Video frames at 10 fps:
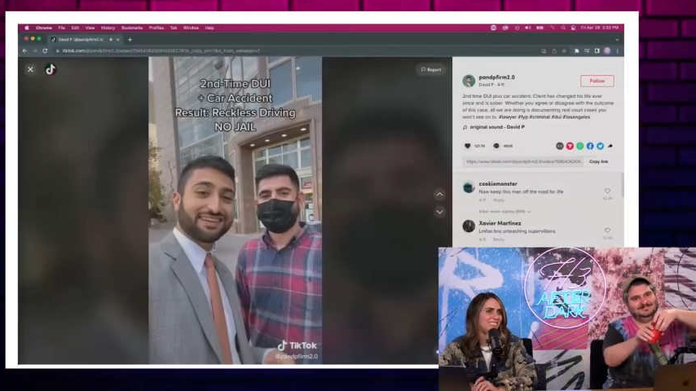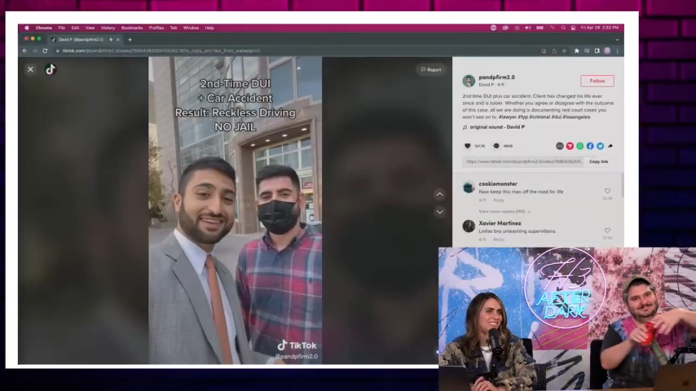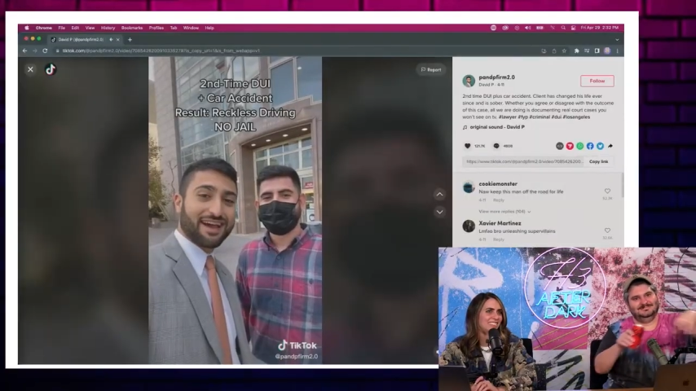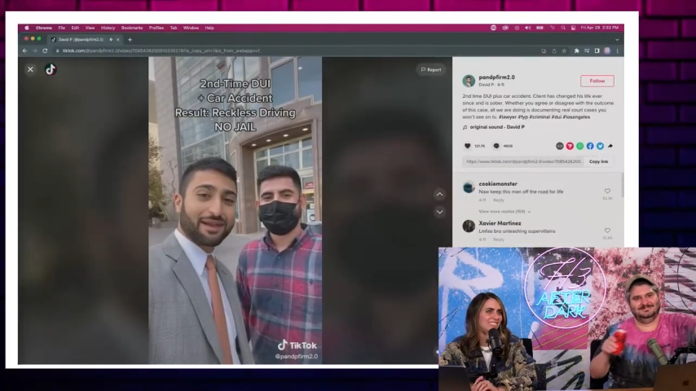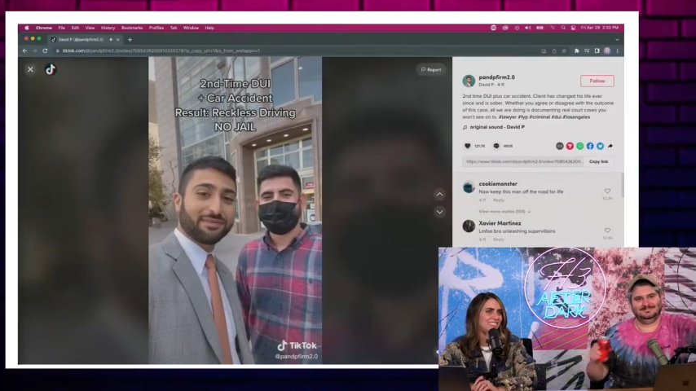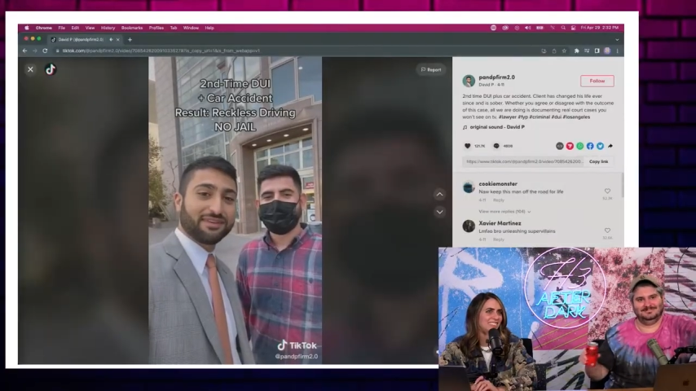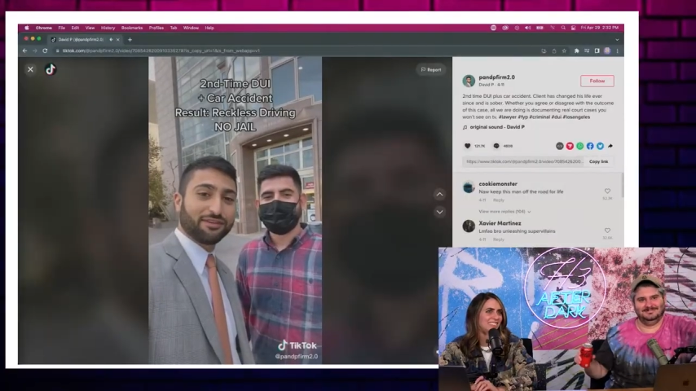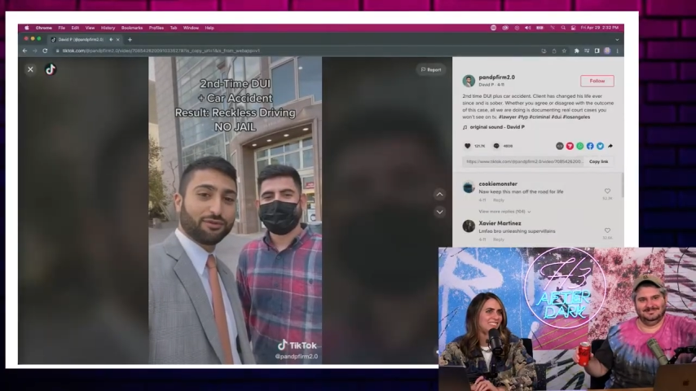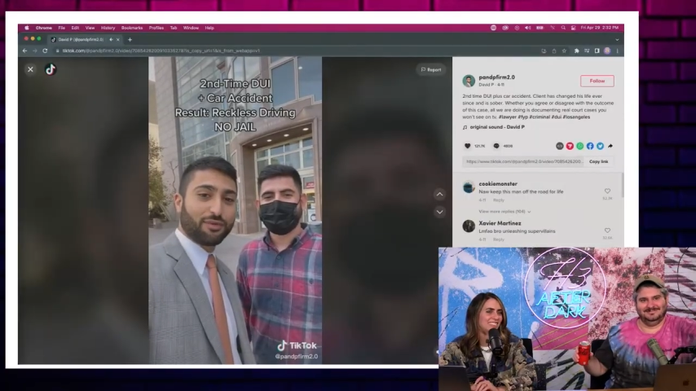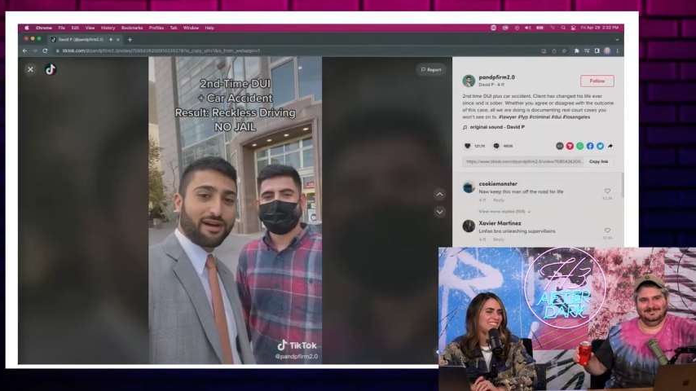Speaker 1: time
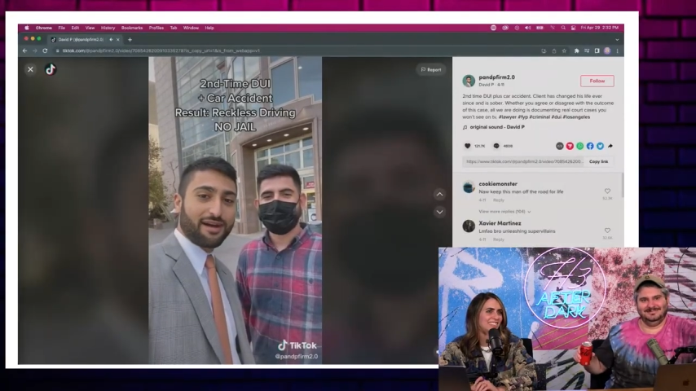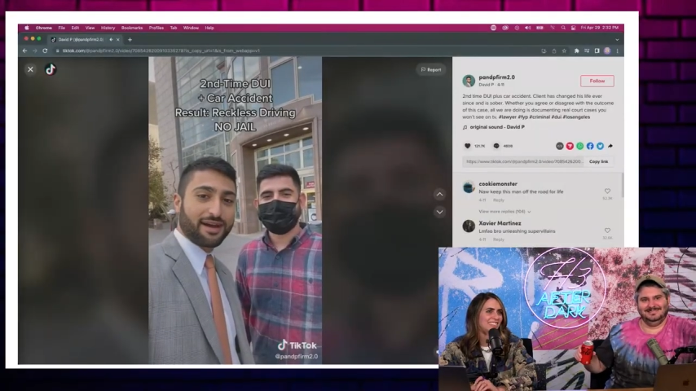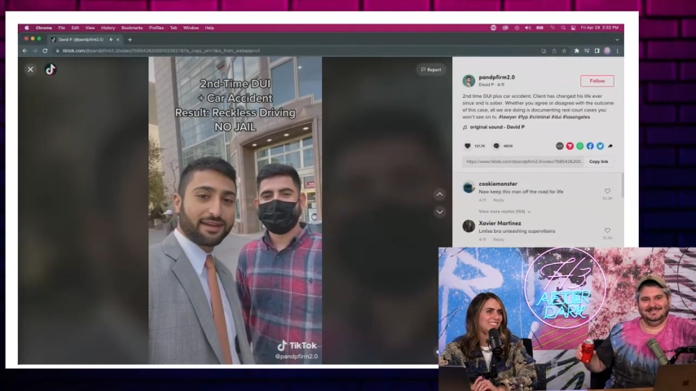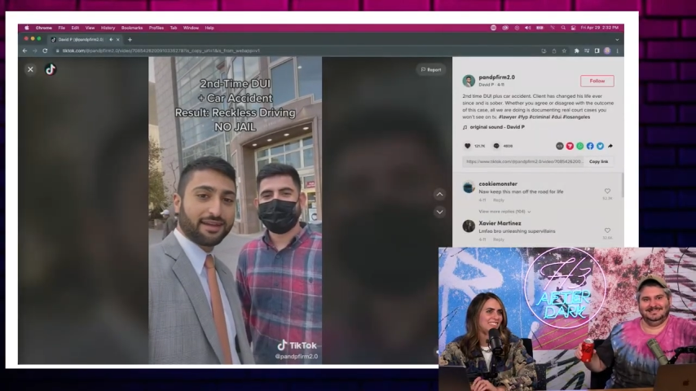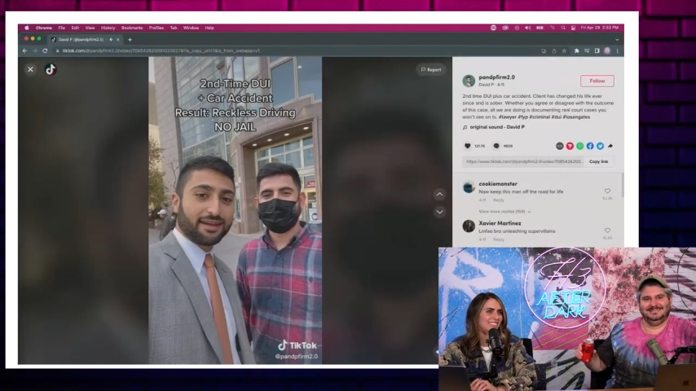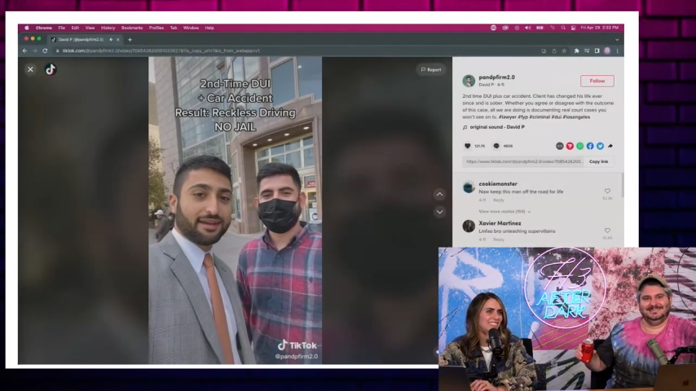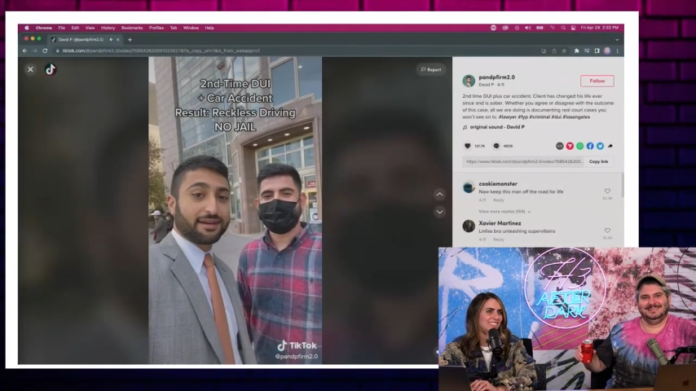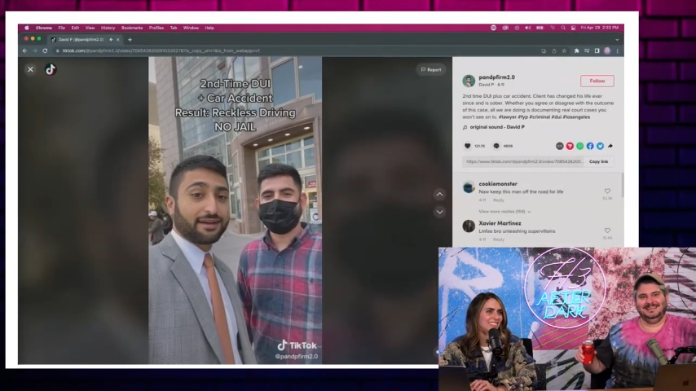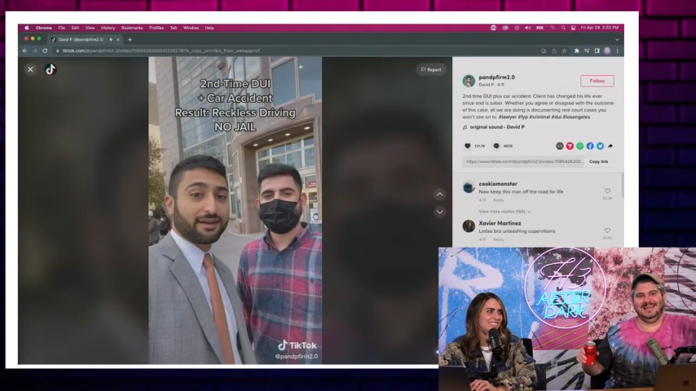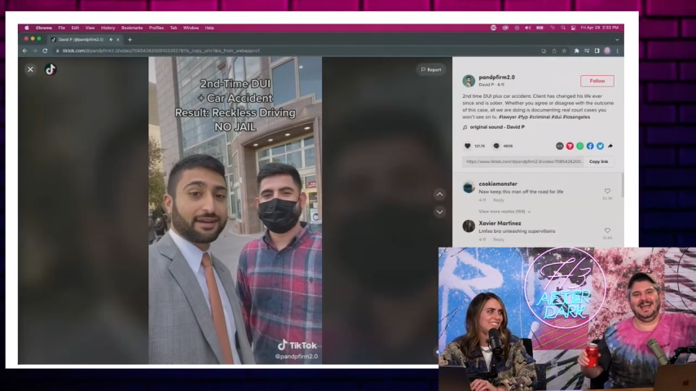DUI.
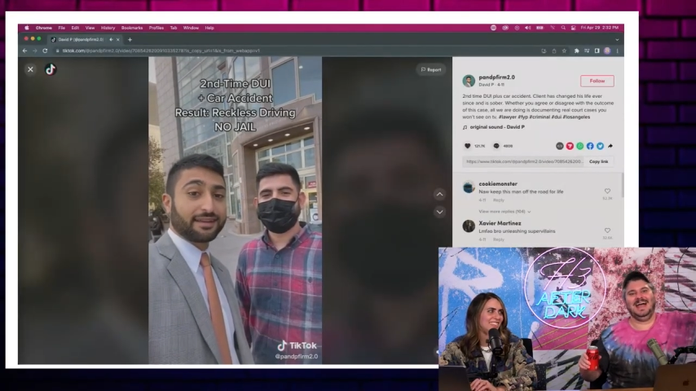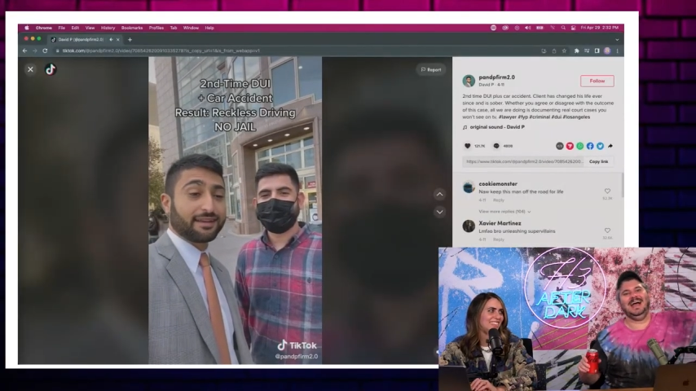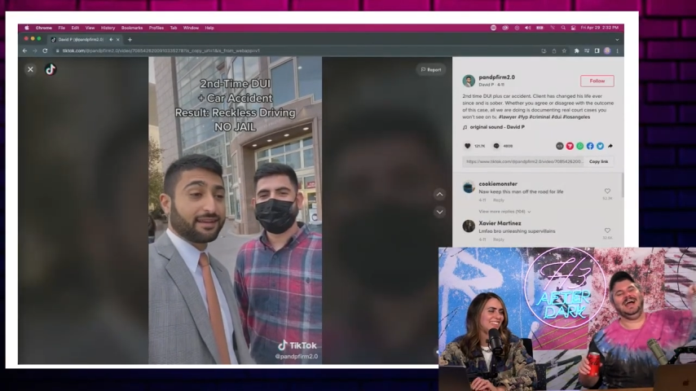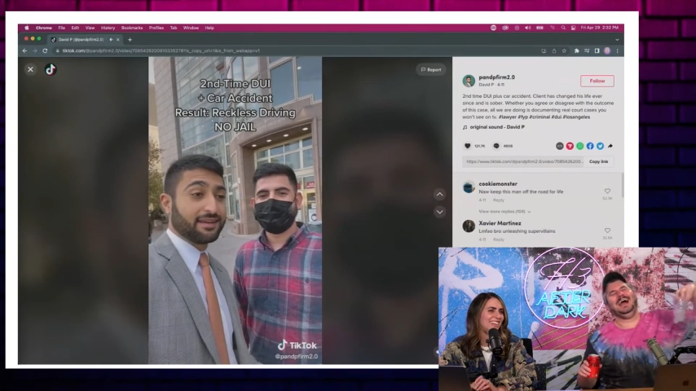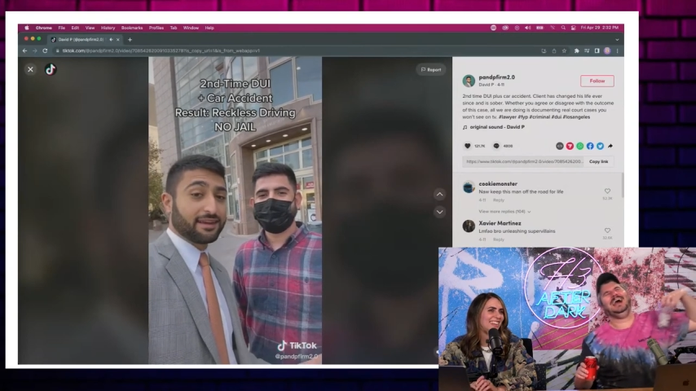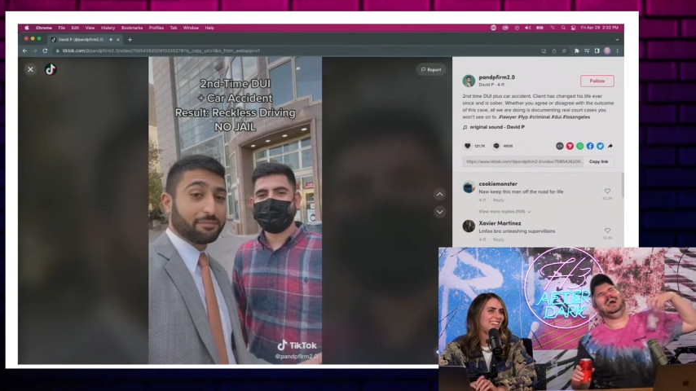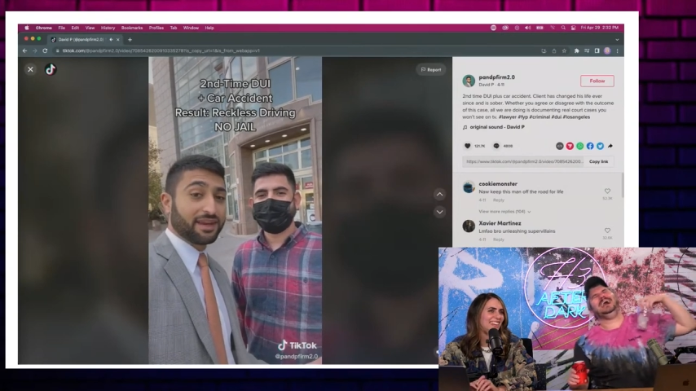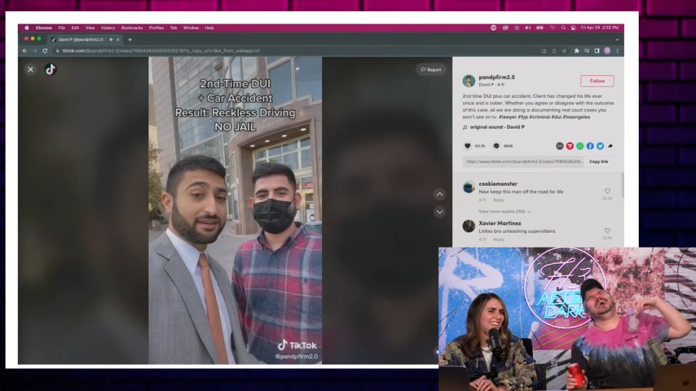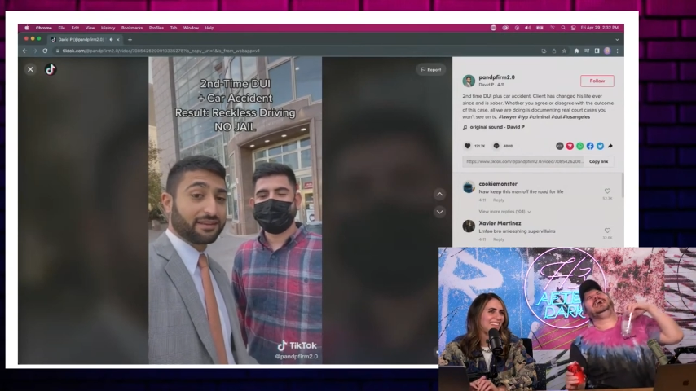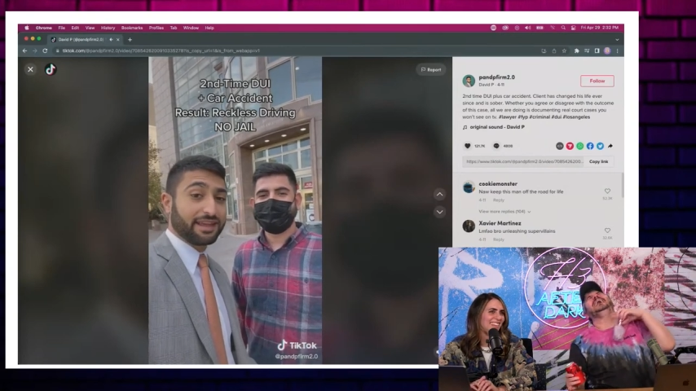Uh, he admittedly